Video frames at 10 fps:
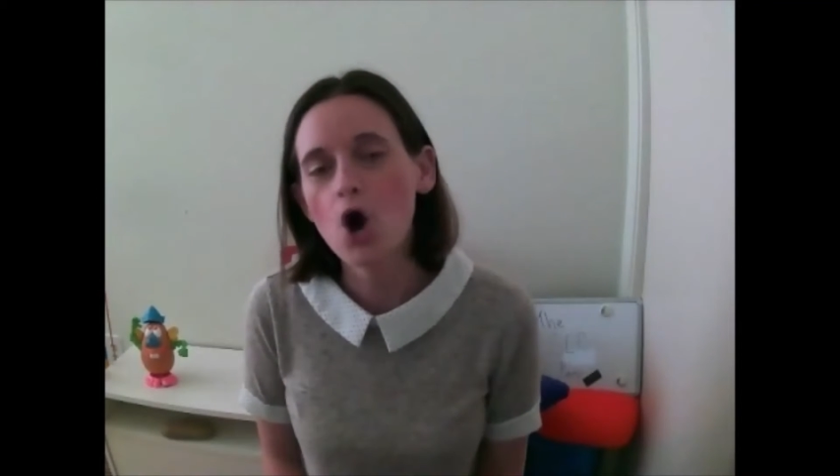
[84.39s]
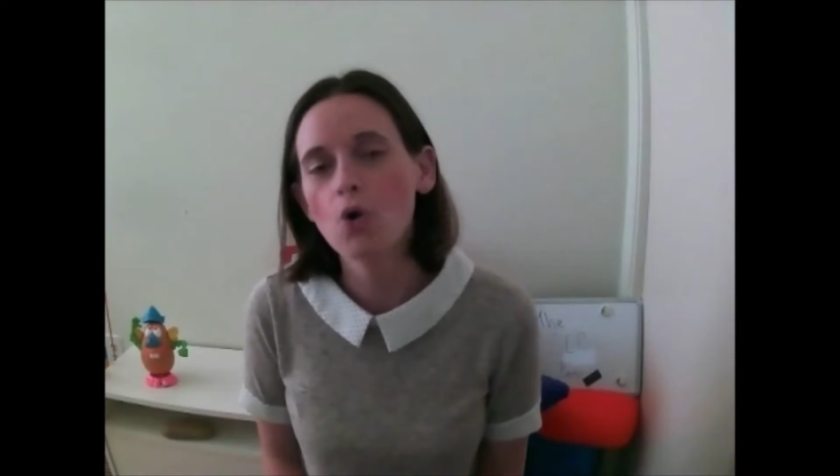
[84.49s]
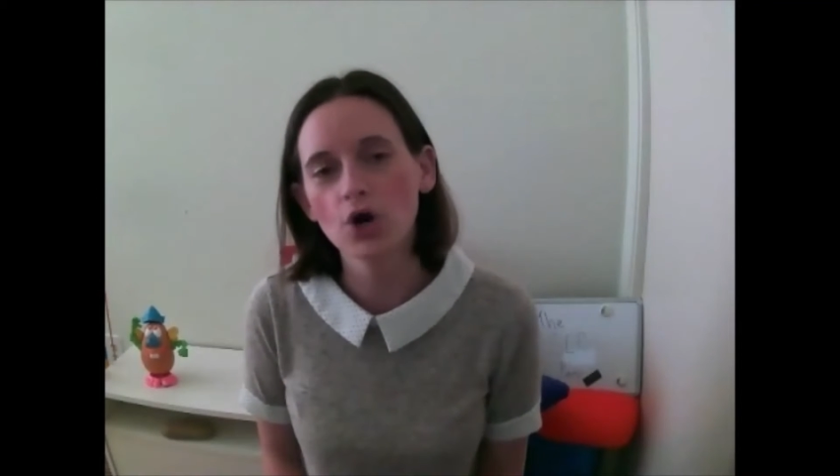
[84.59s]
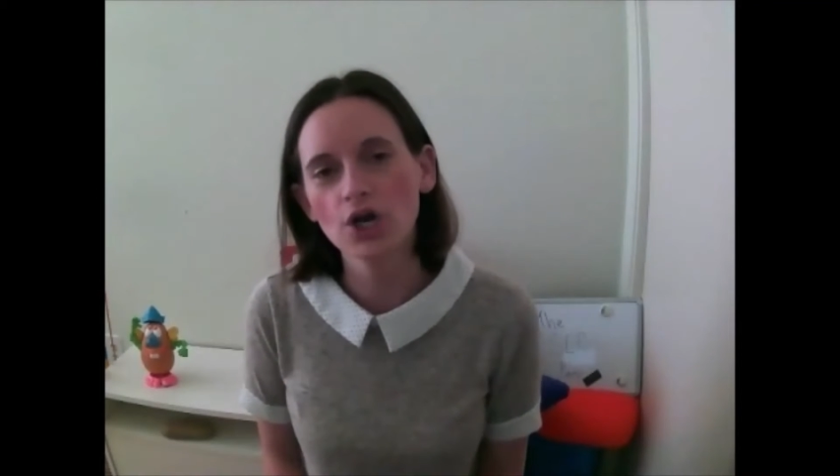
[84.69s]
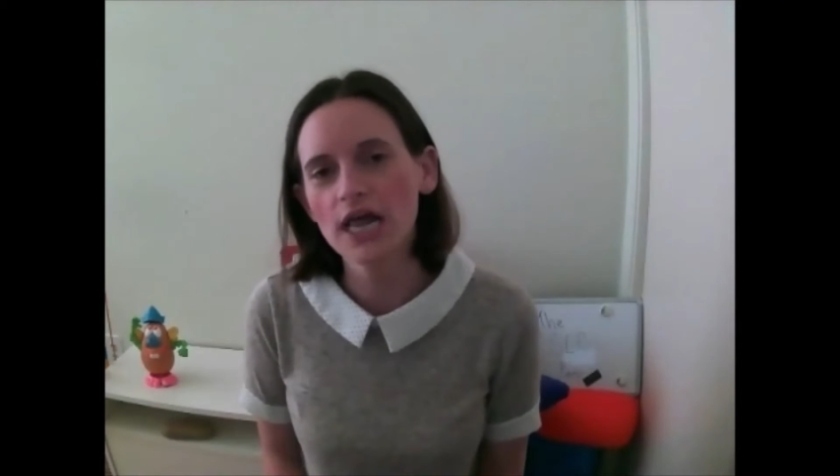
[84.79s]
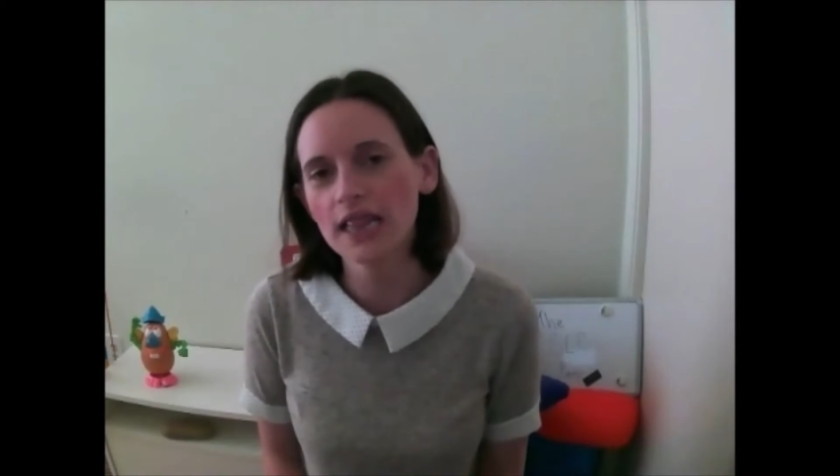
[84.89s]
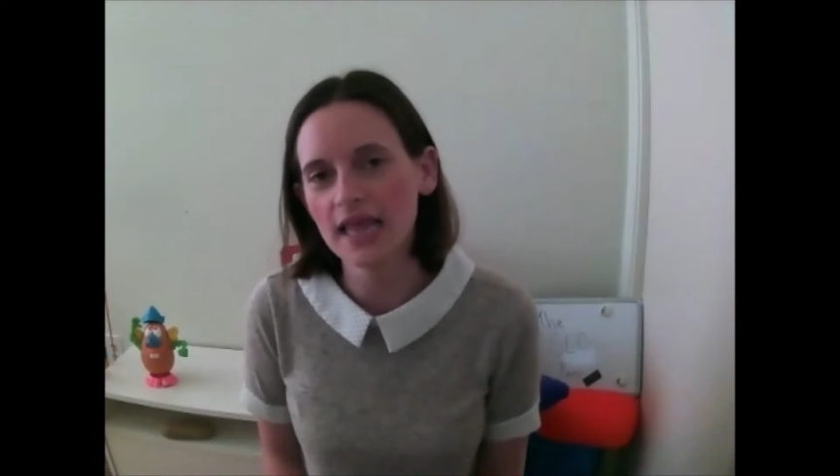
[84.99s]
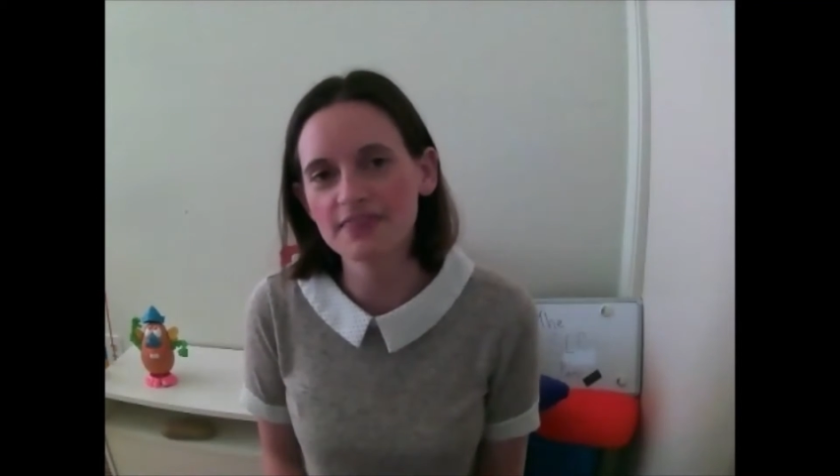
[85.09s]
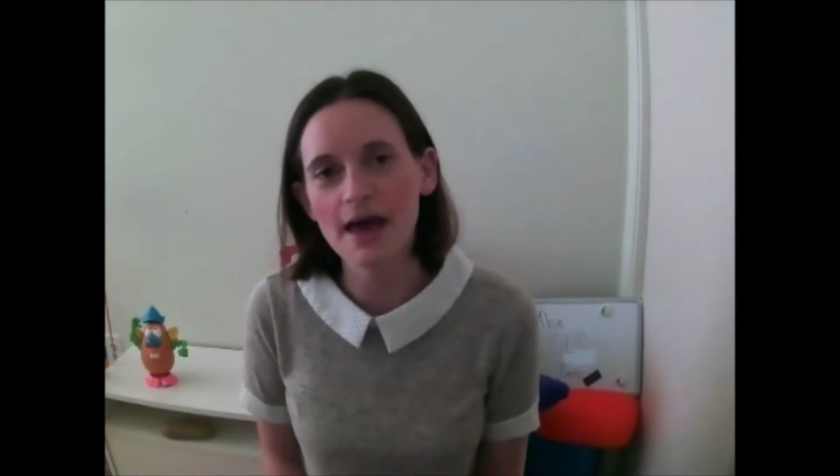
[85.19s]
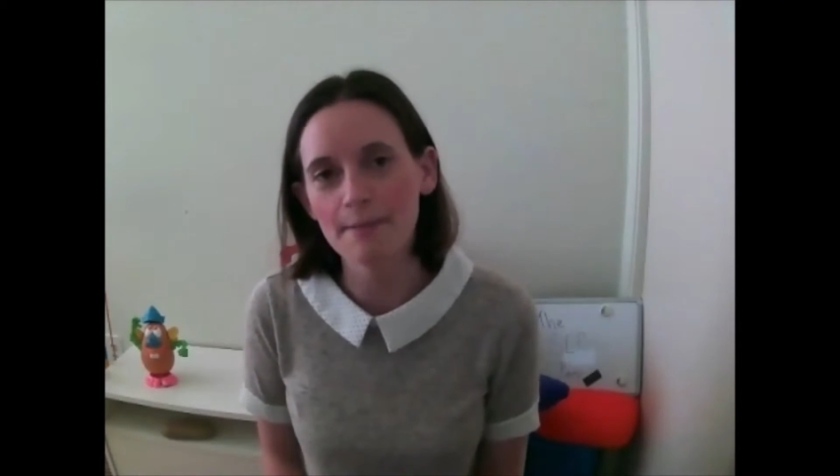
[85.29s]
we're gonna
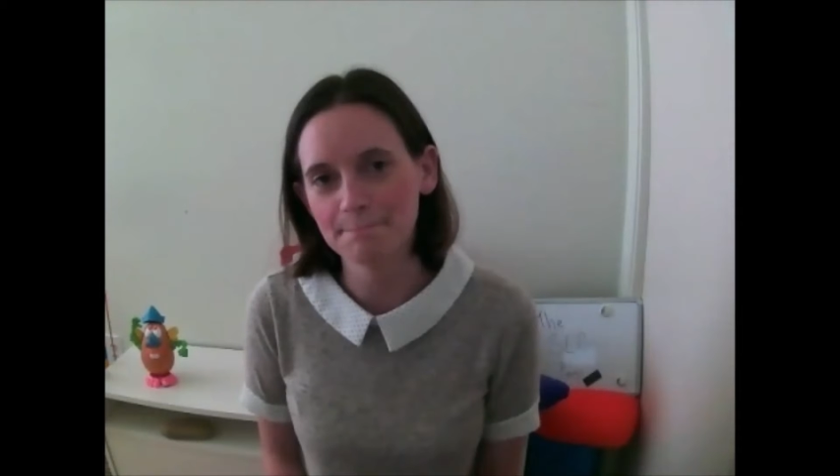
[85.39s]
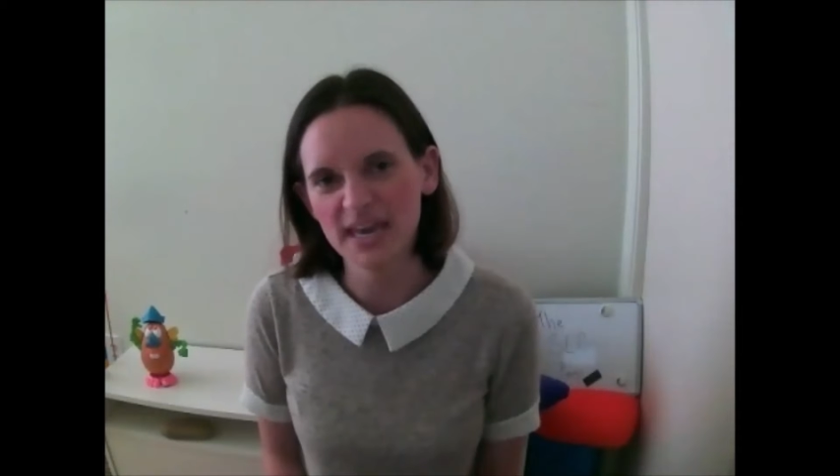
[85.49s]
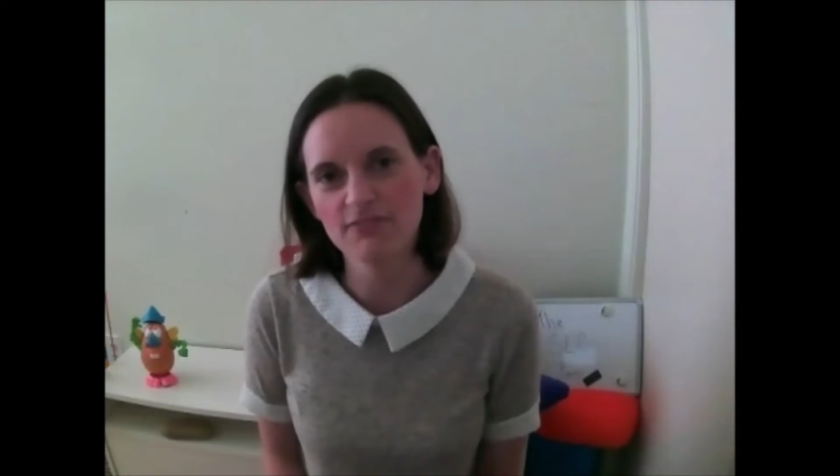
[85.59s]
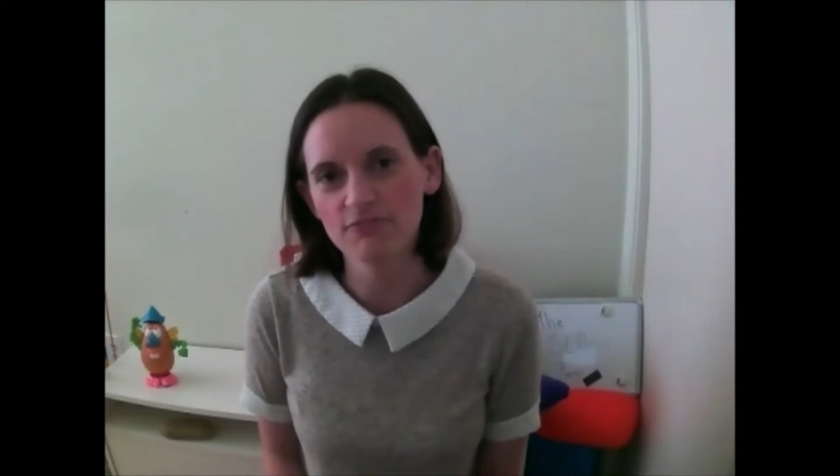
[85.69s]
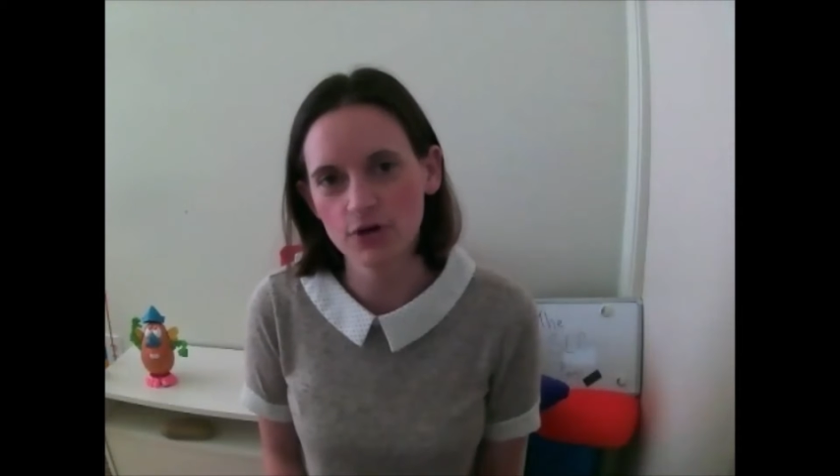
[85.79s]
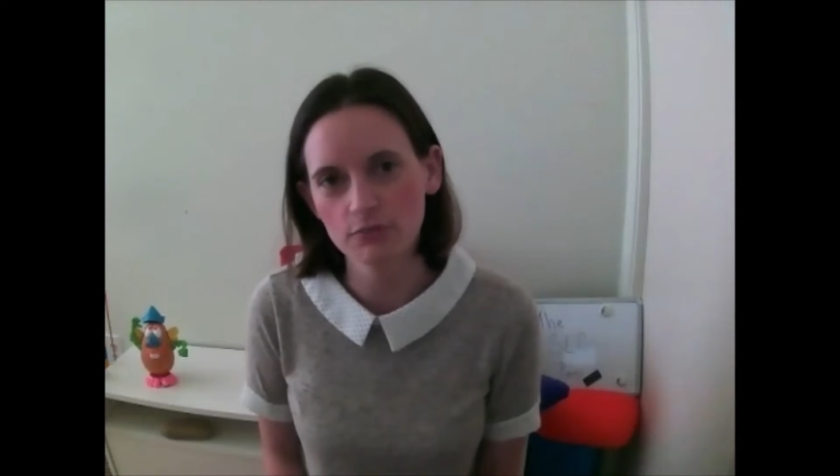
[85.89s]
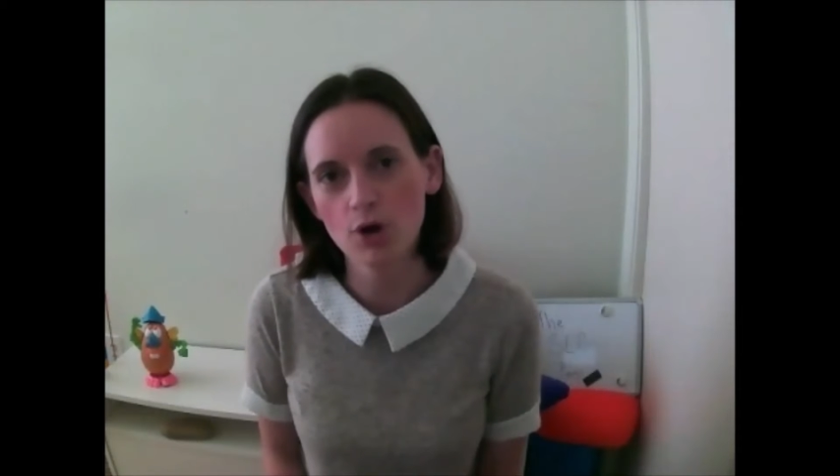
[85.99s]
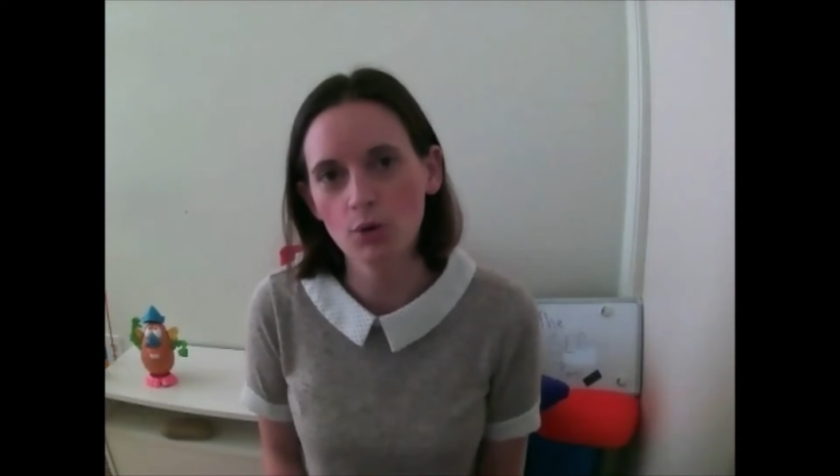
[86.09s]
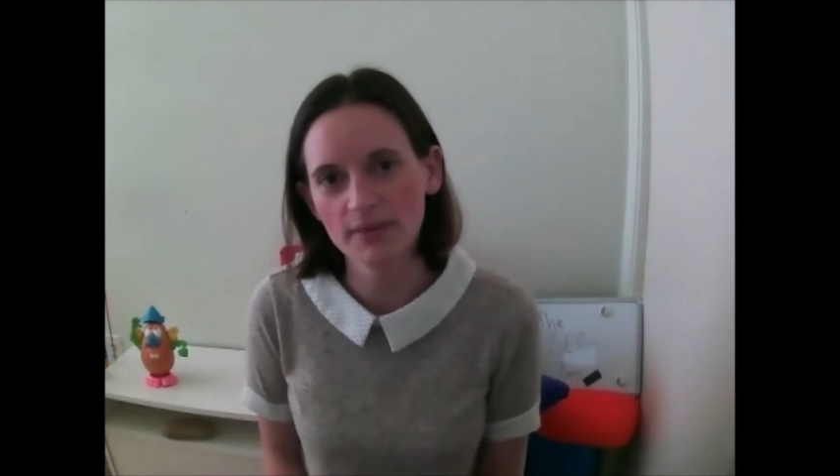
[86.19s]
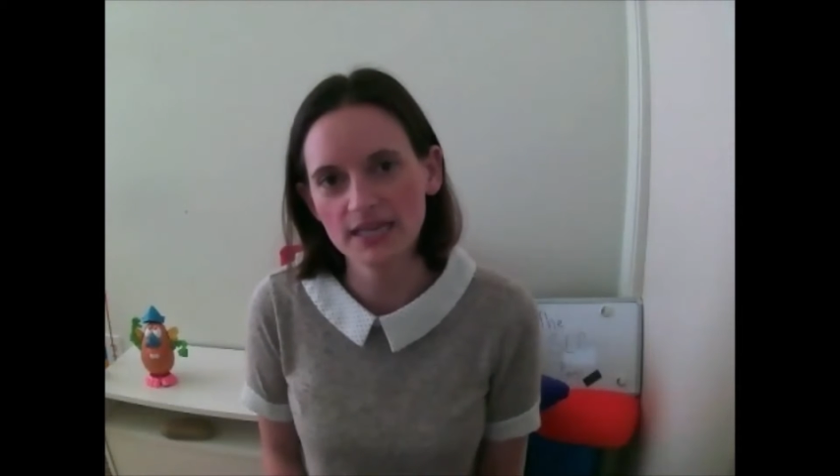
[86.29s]
let that be for a
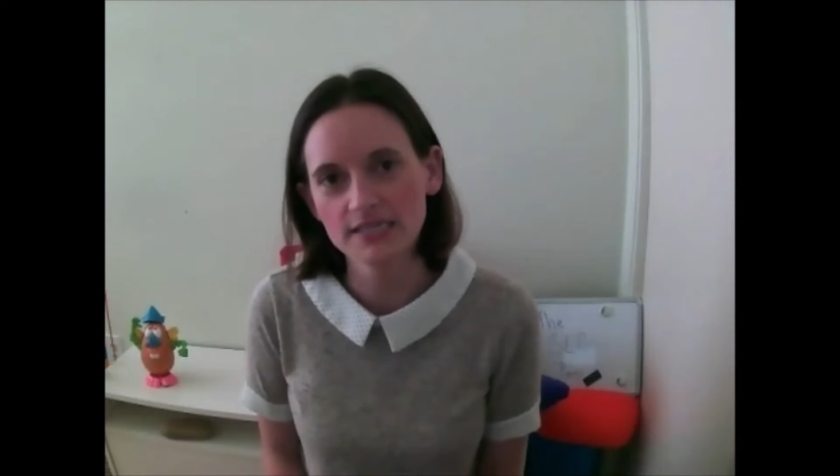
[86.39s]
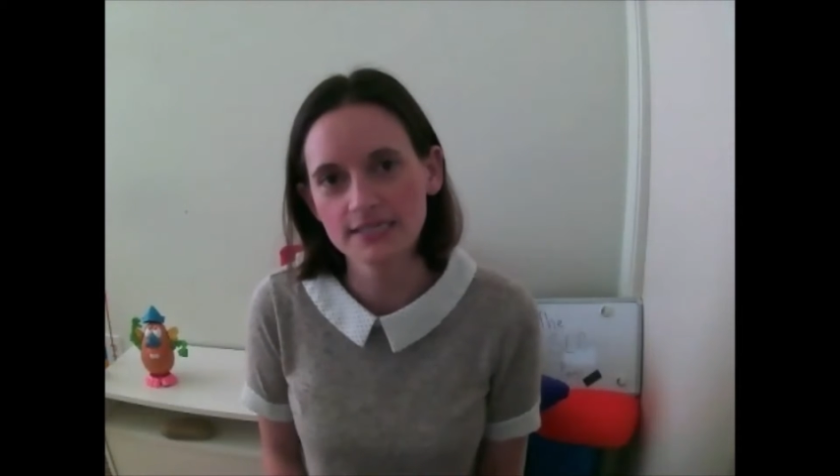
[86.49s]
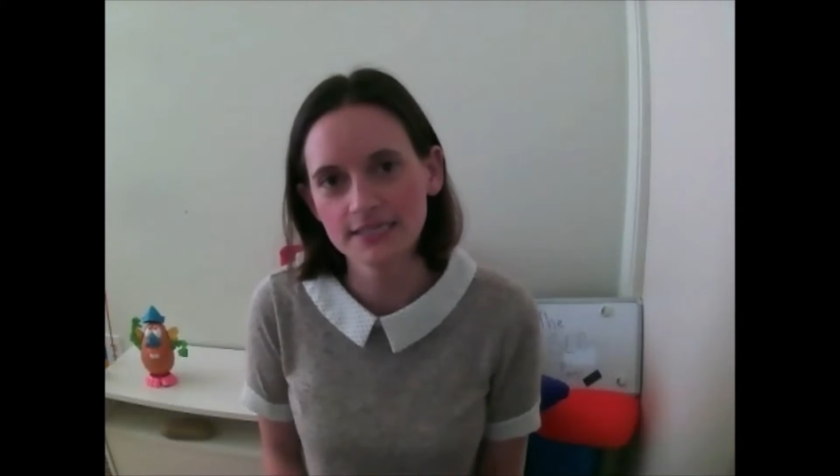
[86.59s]
moment.